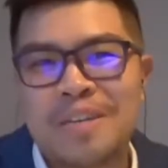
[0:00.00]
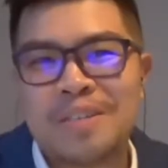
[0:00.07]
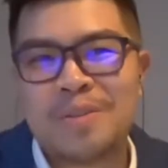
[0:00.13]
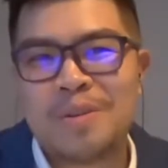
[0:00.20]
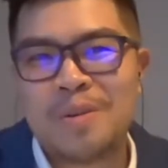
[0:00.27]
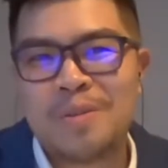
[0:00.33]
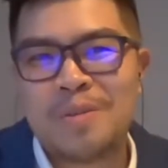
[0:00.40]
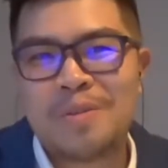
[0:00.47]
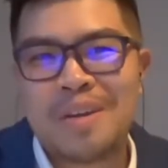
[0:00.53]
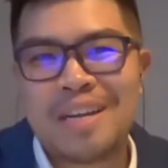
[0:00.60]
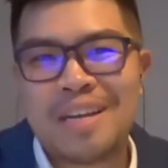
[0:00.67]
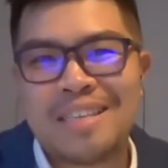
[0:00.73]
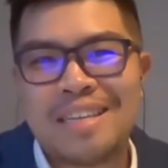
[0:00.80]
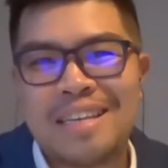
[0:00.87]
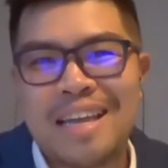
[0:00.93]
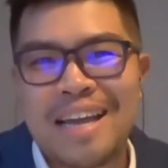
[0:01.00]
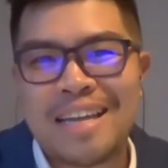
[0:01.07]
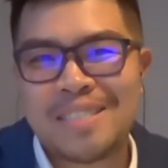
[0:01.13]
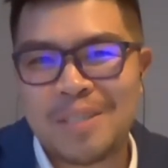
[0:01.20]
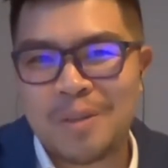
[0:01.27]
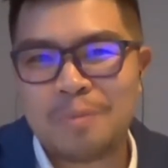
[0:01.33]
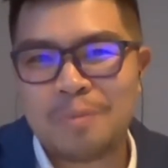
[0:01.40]
years ago at the
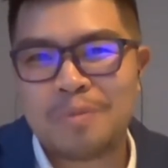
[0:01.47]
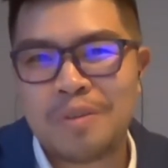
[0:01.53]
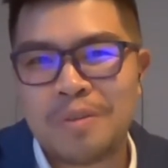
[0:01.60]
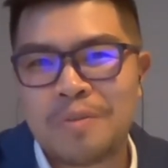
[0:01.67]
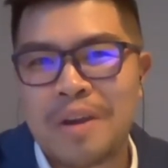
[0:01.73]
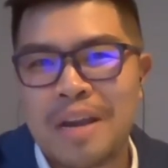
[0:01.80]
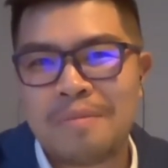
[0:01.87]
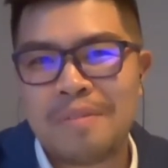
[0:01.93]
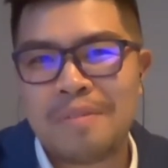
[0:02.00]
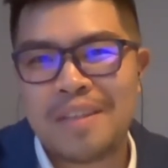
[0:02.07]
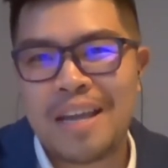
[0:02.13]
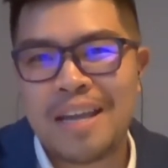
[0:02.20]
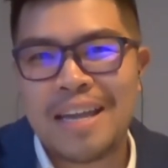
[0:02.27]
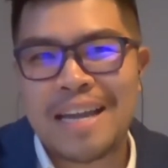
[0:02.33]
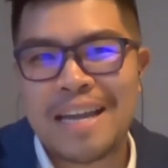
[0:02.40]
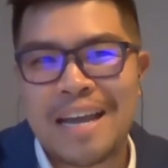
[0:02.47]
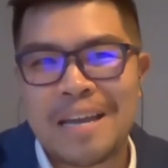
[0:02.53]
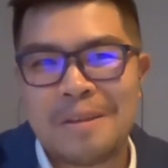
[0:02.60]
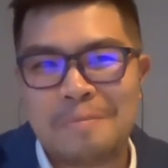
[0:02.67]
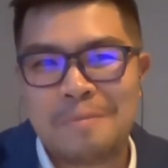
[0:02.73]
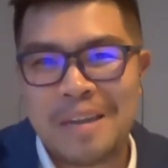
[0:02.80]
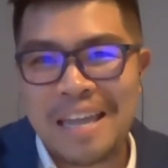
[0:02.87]
external program of the Hay
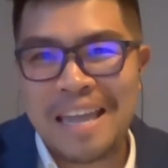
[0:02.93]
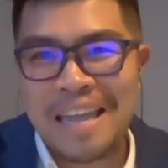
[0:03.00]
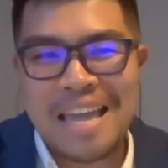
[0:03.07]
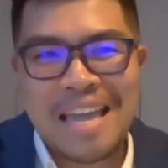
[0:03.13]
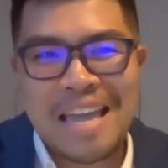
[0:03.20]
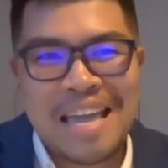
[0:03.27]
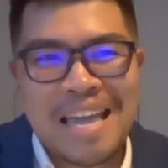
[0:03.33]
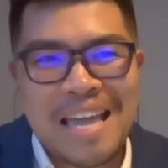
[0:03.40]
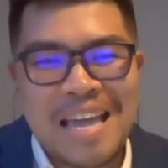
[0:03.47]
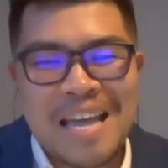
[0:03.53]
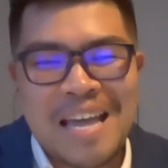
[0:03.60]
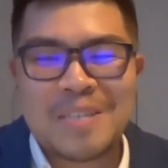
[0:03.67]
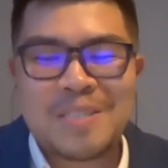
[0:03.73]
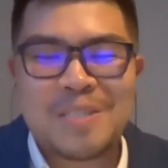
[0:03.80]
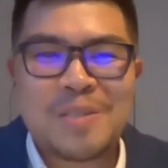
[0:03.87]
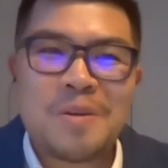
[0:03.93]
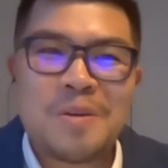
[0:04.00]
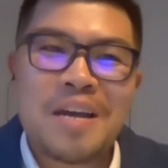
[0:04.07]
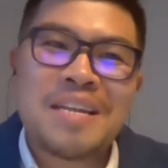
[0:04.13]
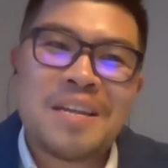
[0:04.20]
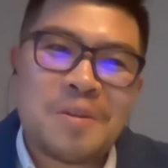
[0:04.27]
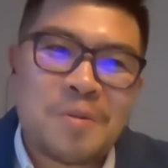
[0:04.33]
Academy. So
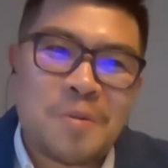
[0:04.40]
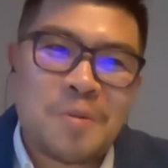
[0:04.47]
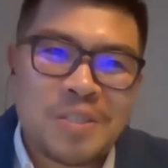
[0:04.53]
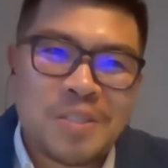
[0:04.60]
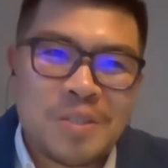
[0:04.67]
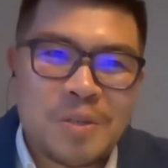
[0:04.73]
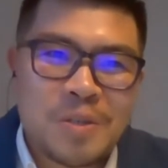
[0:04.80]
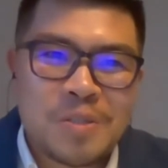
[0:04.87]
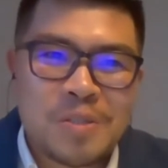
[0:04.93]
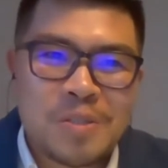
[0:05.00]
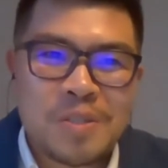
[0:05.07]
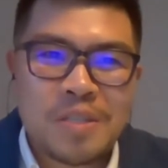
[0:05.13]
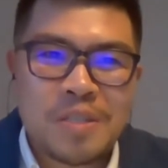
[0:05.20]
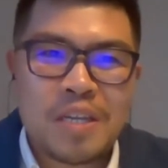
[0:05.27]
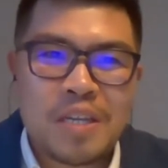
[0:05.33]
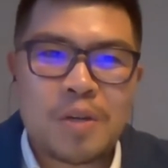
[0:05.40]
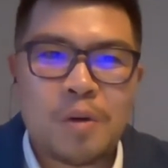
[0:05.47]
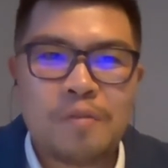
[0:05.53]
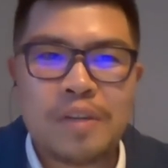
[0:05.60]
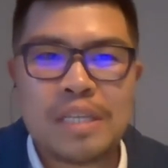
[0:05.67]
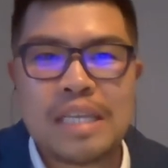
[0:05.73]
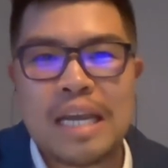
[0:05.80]
another question concerning the
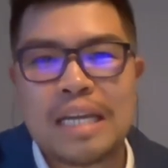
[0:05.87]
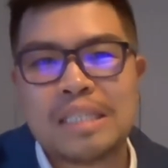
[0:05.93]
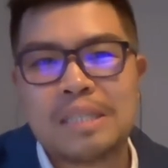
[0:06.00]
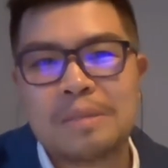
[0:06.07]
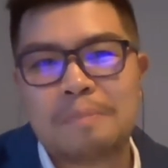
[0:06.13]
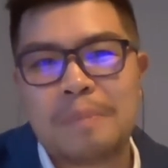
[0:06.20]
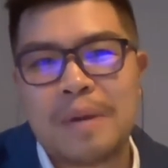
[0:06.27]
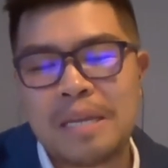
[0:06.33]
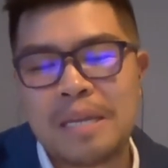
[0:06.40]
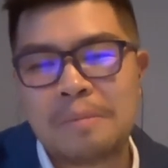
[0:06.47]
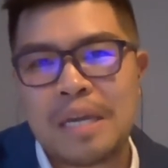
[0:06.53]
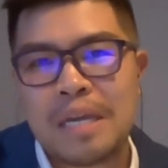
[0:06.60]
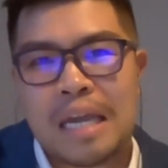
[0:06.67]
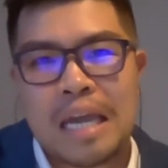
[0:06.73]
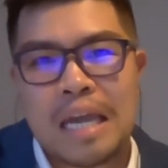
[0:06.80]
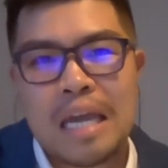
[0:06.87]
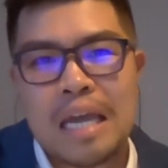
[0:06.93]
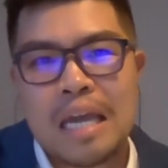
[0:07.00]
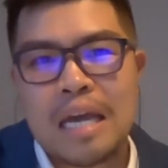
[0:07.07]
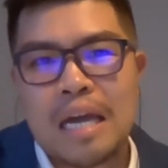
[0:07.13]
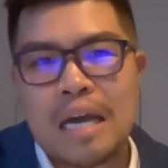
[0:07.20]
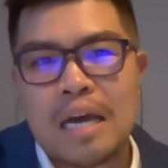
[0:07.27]
COVID-19 pandemic.
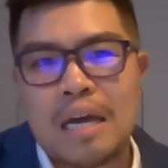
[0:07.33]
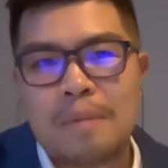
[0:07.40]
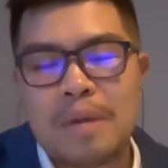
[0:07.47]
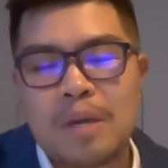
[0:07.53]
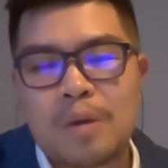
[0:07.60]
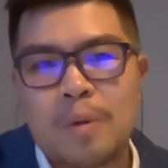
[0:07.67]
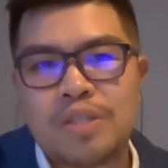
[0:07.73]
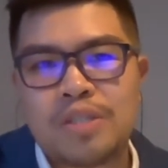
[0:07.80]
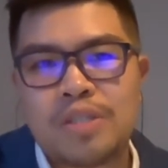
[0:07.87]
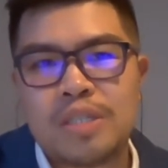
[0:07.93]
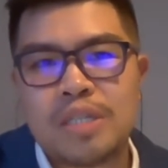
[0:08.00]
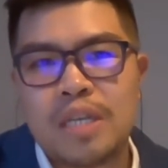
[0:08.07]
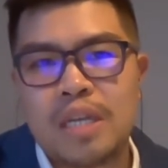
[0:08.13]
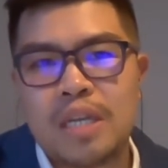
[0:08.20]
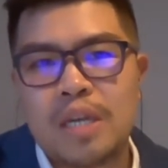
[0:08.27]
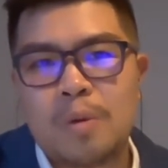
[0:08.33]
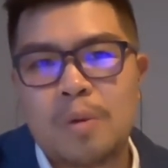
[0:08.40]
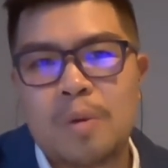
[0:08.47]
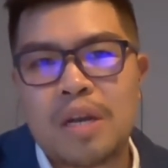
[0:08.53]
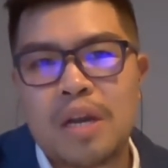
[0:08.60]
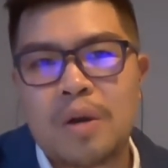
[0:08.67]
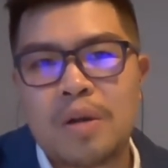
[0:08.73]
Yes. My question is,
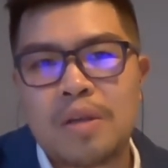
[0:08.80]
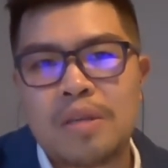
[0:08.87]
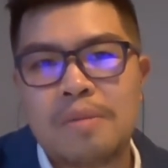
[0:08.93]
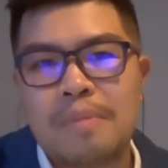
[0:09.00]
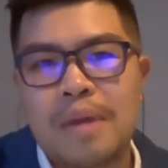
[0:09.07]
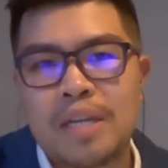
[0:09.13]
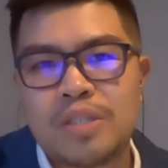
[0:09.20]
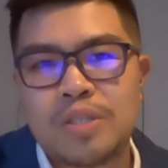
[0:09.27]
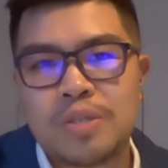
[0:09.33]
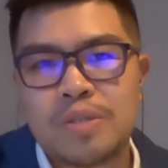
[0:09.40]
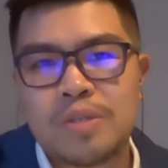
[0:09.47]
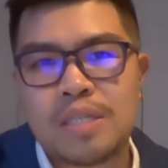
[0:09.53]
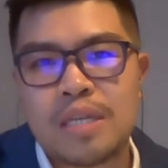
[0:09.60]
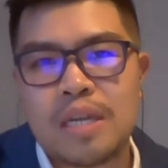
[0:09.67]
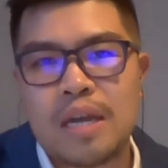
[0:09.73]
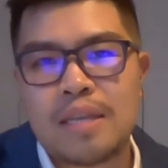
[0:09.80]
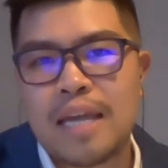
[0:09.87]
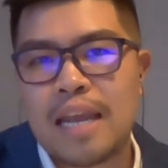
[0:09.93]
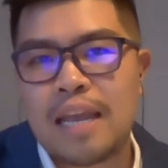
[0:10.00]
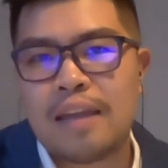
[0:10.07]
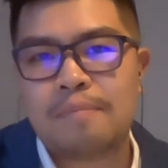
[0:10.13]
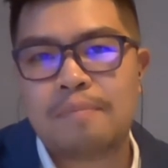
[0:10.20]
what are the measures
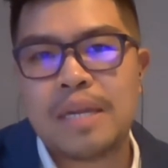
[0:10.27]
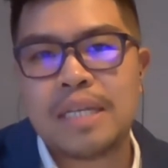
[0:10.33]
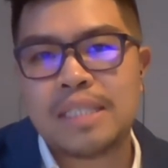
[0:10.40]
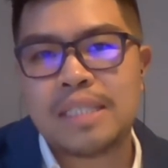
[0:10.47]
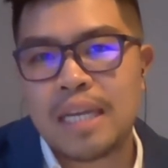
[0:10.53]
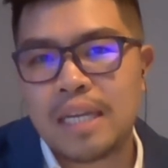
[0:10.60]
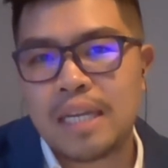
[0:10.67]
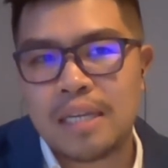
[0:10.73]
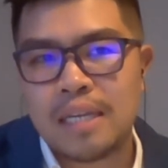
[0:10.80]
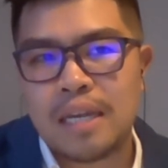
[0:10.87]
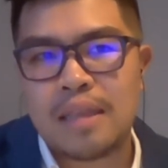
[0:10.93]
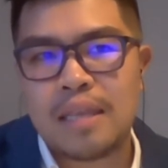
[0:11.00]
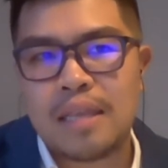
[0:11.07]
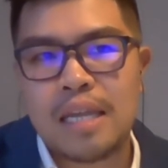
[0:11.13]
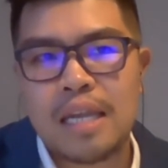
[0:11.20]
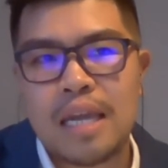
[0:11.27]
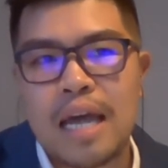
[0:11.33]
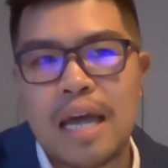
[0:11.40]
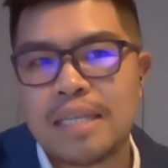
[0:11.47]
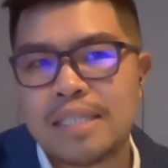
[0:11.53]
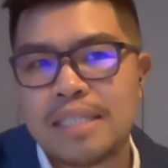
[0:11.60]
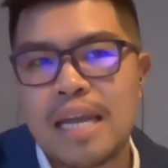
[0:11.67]
that have been taken at the
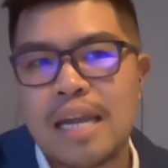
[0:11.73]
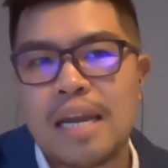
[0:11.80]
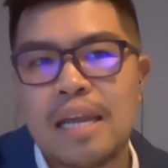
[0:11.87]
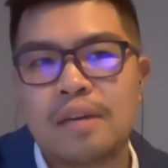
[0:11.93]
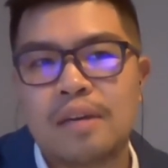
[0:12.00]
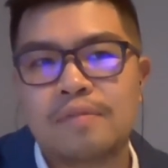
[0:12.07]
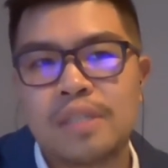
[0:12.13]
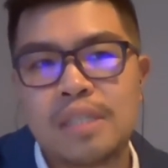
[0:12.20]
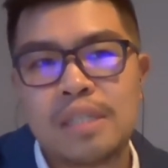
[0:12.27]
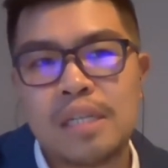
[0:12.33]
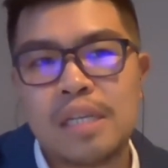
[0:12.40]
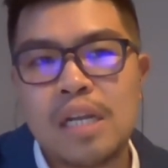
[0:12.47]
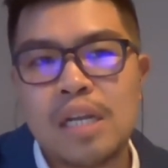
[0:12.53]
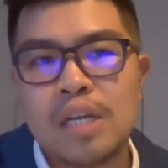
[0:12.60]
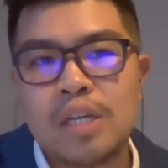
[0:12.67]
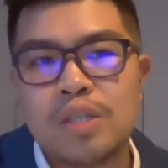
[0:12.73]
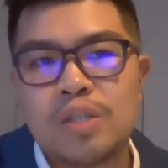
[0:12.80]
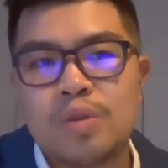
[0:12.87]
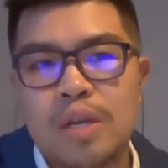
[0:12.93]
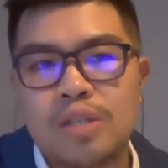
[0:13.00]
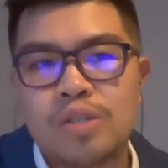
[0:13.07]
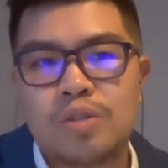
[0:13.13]
ASEAN level
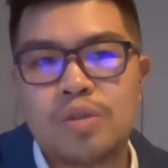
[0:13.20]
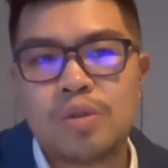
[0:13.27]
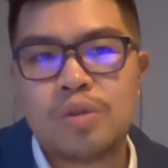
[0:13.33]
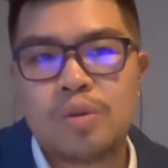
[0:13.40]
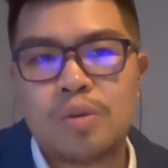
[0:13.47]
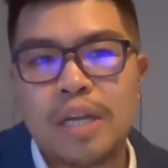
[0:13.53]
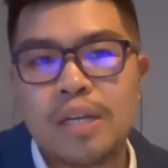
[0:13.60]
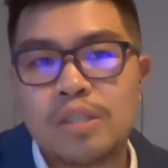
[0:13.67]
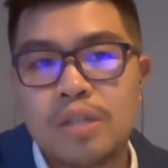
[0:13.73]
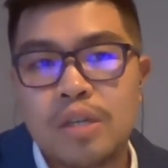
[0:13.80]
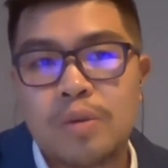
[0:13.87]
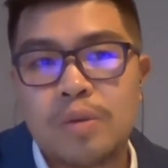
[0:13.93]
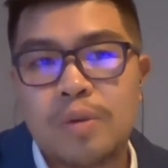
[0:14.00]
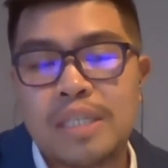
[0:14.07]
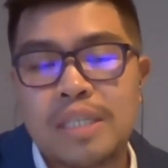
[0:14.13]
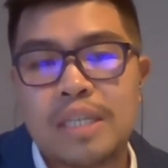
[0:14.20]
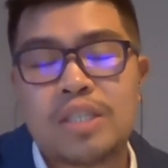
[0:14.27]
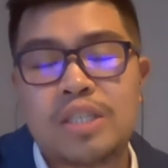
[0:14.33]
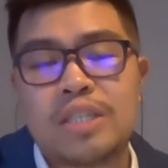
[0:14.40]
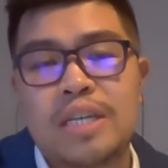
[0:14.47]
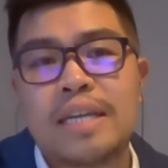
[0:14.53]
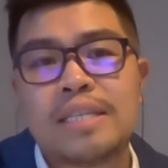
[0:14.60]
to ensure integrity
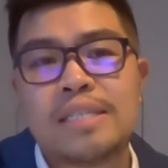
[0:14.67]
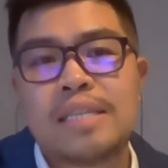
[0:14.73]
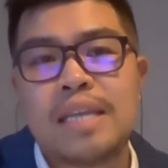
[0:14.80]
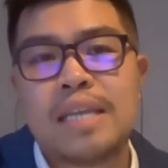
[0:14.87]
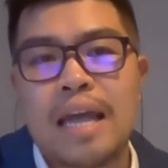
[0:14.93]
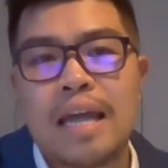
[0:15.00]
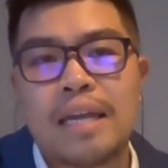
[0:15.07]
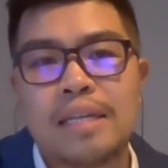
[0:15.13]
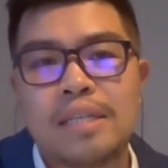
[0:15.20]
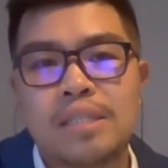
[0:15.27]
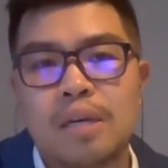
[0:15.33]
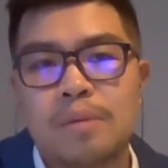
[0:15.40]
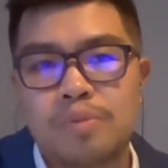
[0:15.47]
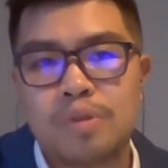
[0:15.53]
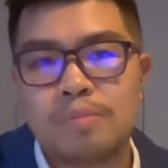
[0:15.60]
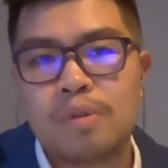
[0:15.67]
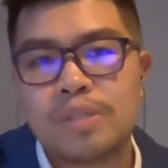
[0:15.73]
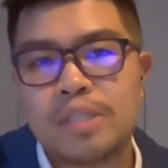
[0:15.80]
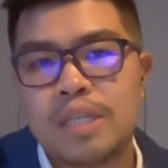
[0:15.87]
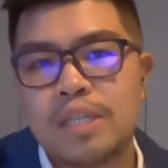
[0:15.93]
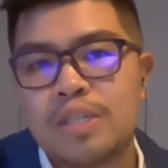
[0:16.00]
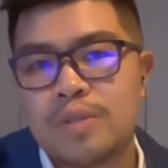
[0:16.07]
checks and
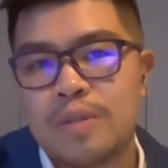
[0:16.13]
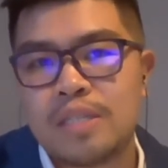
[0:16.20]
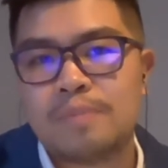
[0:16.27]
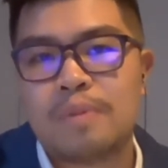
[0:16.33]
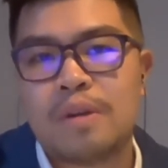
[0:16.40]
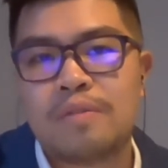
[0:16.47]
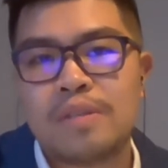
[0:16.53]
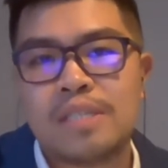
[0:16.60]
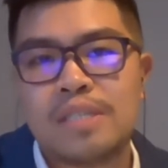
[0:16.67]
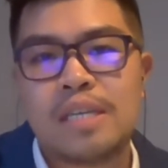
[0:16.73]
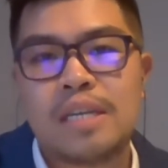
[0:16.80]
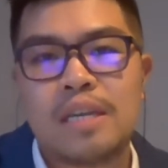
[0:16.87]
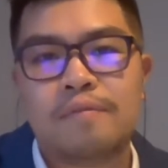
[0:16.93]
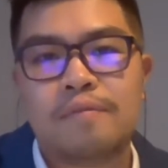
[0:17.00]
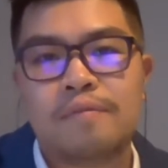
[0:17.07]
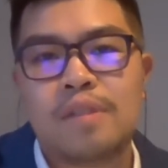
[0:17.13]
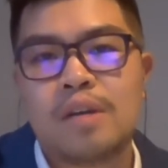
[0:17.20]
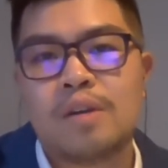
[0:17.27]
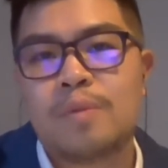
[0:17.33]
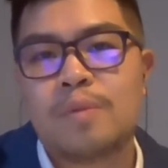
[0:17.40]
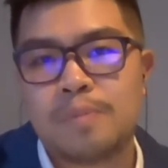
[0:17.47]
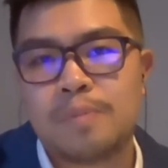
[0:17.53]
promoting transparency of
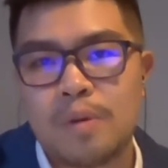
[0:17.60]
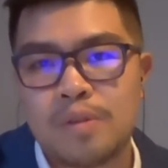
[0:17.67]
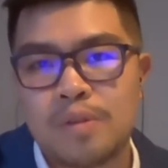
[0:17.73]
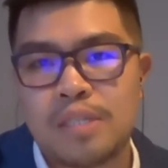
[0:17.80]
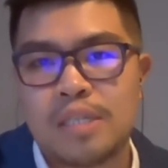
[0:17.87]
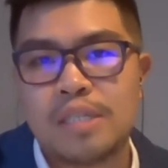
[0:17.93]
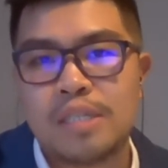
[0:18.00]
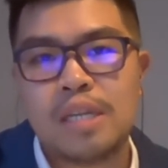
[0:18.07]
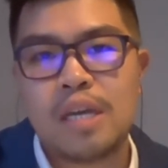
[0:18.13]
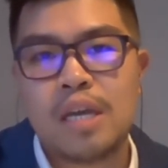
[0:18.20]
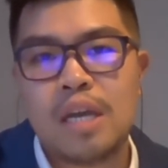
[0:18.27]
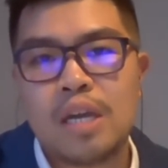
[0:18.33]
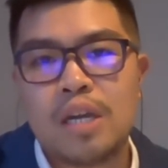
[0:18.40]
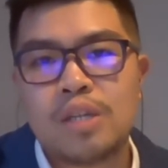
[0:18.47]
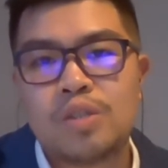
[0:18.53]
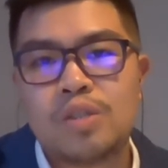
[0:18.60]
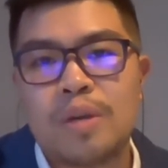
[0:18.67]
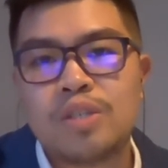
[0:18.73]
the responses to